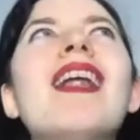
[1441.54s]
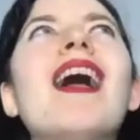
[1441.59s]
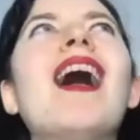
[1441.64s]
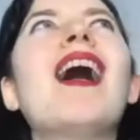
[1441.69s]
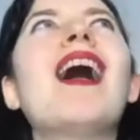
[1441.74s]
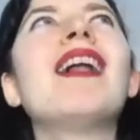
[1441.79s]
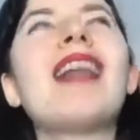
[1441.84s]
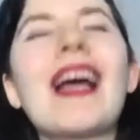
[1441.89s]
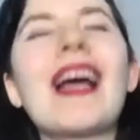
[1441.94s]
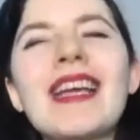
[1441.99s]

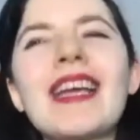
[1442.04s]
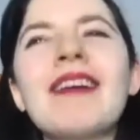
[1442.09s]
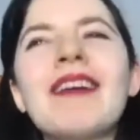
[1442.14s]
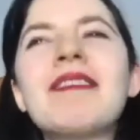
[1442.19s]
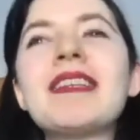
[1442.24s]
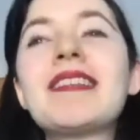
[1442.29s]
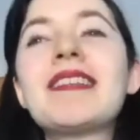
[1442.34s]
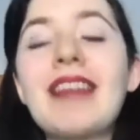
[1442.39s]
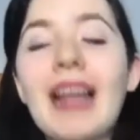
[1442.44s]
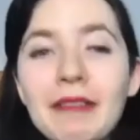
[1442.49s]
like it
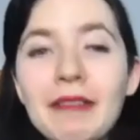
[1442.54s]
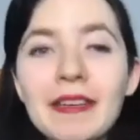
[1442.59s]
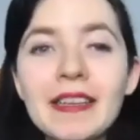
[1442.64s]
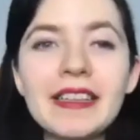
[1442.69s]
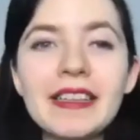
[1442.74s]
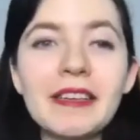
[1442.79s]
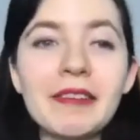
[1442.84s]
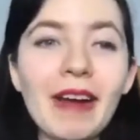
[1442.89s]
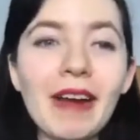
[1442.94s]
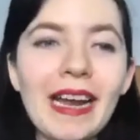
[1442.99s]
was
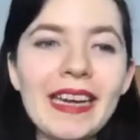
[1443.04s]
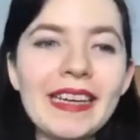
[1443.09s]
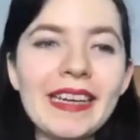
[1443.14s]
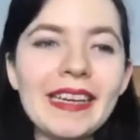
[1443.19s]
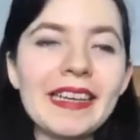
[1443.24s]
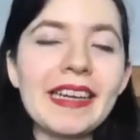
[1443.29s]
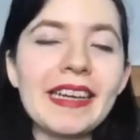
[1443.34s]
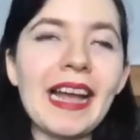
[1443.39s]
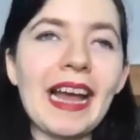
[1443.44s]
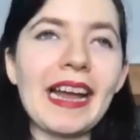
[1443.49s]
definitely great
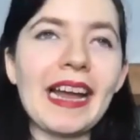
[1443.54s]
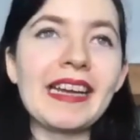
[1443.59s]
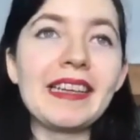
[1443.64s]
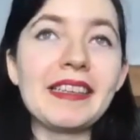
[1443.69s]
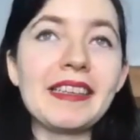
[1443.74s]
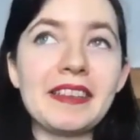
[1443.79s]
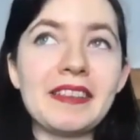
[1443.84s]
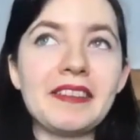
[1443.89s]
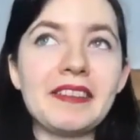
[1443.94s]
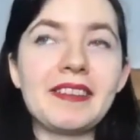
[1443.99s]
getting
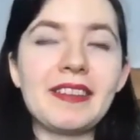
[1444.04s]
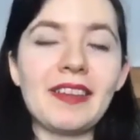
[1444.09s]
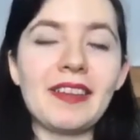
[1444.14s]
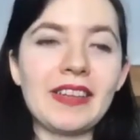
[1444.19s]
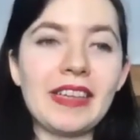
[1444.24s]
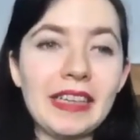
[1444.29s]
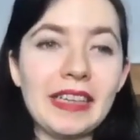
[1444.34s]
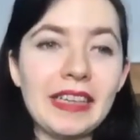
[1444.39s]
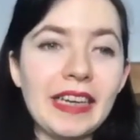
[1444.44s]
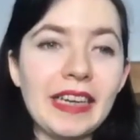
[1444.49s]
to
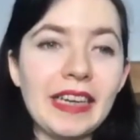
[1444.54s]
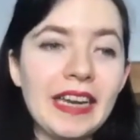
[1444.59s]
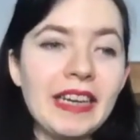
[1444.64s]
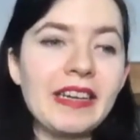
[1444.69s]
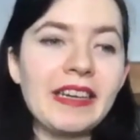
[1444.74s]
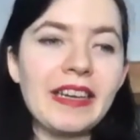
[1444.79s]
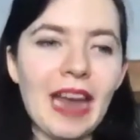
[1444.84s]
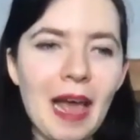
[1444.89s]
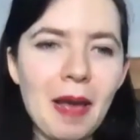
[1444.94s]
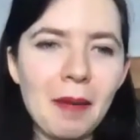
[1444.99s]
study in
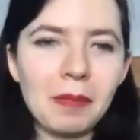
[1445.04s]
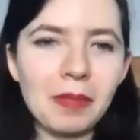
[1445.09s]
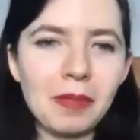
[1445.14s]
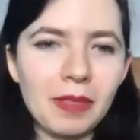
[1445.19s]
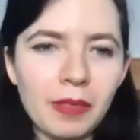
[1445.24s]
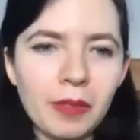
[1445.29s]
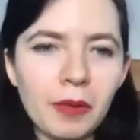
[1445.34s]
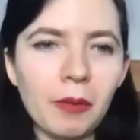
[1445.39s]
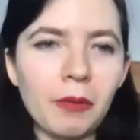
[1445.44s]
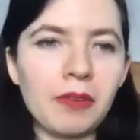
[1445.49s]
depth
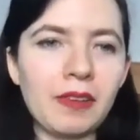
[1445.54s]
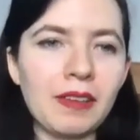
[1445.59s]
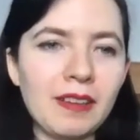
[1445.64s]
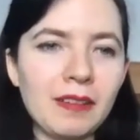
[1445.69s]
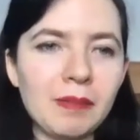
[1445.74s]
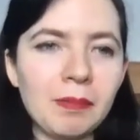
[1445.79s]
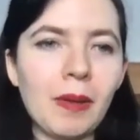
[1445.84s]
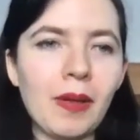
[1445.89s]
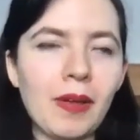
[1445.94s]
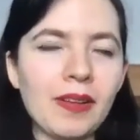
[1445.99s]
all these
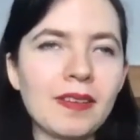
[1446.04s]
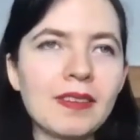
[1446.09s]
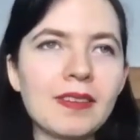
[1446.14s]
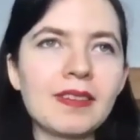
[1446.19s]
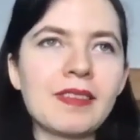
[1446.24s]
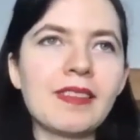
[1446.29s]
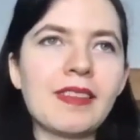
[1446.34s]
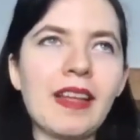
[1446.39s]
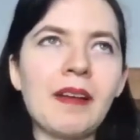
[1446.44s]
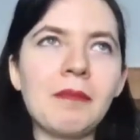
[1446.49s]
books
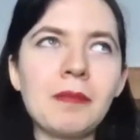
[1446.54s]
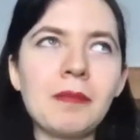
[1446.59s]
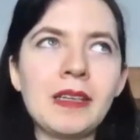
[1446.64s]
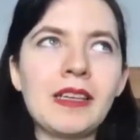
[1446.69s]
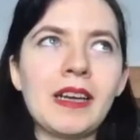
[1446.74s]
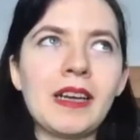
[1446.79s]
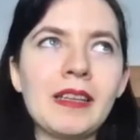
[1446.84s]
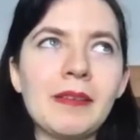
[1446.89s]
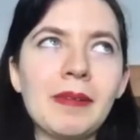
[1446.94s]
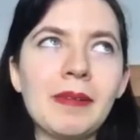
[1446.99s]
that we'd
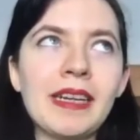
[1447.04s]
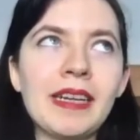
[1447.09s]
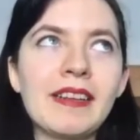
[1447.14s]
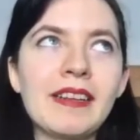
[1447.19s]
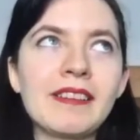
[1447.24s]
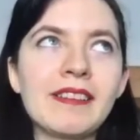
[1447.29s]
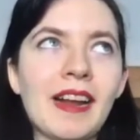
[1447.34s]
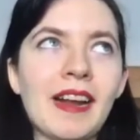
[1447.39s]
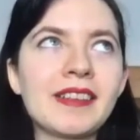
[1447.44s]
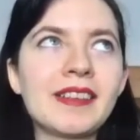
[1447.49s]
only really
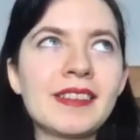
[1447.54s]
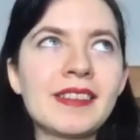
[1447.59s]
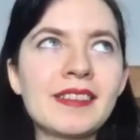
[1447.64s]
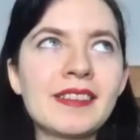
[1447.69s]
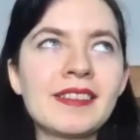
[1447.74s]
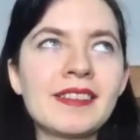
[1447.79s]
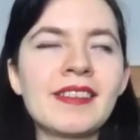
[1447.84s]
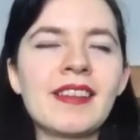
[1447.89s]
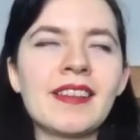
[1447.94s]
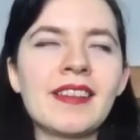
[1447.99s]

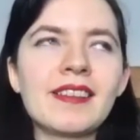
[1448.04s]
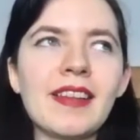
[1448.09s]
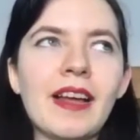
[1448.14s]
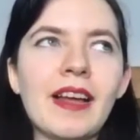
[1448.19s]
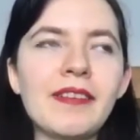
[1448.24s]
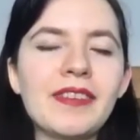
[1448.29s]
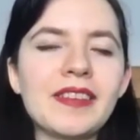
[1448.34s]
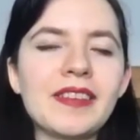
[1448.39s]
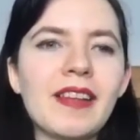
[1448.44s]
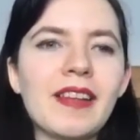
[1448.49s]
scratched the
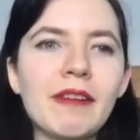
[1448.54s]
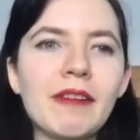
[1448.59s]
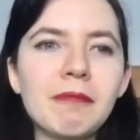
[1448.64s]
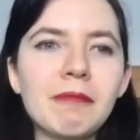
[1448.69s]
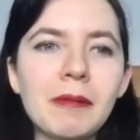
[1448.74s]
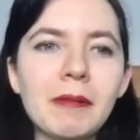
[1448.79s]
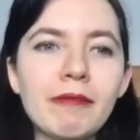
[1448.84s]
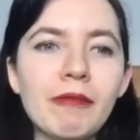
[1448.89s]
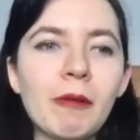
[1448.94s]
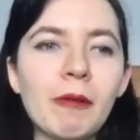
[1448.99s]
surface of
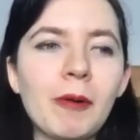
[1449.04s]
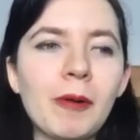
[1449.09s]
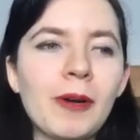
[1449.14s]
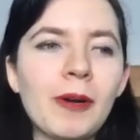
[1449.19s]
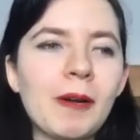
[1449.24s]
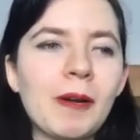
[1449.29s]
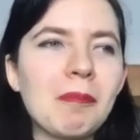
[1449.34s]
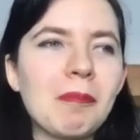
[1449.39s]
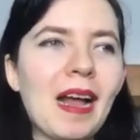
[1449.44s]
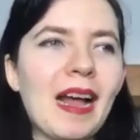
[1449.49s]

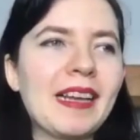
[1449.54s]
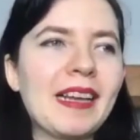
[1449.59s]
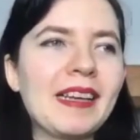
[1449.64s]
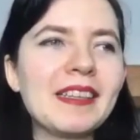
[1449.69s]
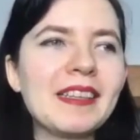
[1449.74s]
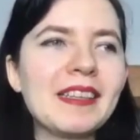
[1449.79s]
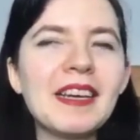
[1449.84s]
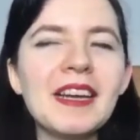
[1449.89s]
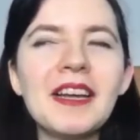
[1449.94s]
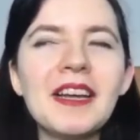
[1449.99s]
before and
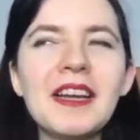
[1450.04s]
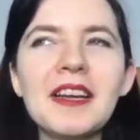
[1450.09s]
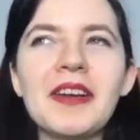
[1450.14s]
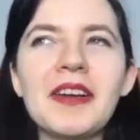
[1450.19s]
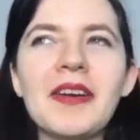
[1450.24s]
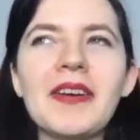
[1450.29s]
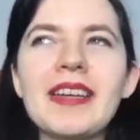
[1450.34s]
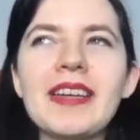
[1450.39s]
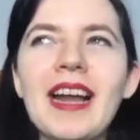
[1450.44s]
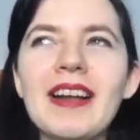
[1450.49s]

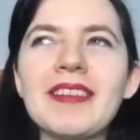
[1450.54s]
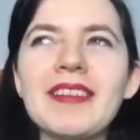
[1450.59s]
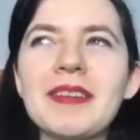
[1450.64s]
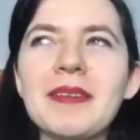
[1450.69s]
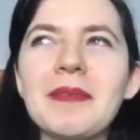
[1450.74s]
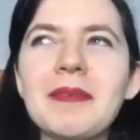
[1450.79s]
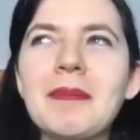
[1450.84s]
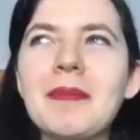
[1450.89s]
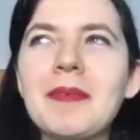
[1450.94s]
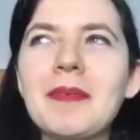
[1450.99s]
going down
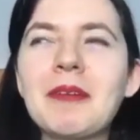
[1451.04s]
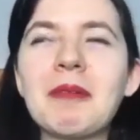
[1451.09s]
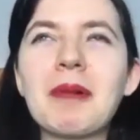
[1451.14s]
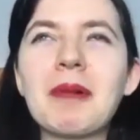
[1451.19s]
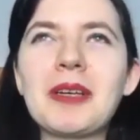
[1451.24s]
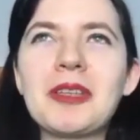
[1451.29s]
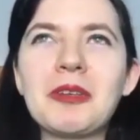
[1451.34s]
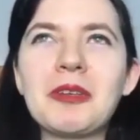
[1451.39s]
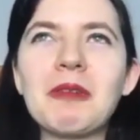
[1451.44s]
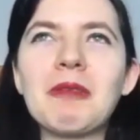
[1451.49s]
some
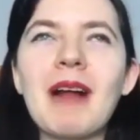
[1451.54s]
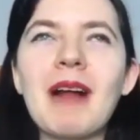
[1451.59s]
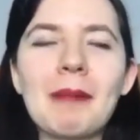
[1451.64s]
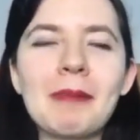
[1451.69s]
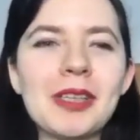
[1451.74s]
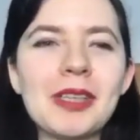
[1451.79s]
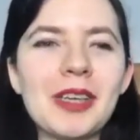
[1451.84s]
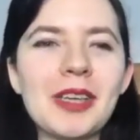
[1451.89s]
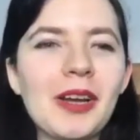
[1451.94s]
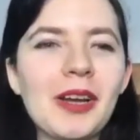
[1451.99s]
critical rabbit
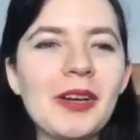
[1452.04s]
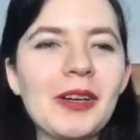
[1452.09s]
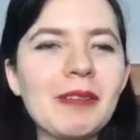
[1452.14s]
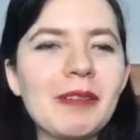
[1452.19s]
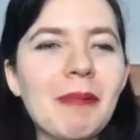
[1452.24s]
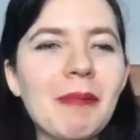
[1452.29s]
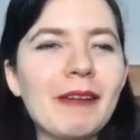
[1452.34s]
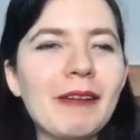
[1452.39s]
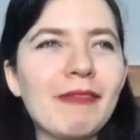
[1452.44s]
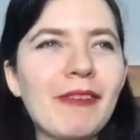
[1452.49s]
holes
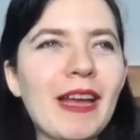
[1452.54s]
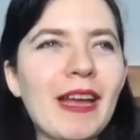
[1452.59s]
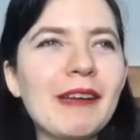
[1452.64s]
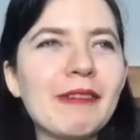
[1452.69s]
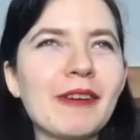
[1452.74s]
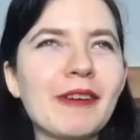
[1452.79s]
my favorite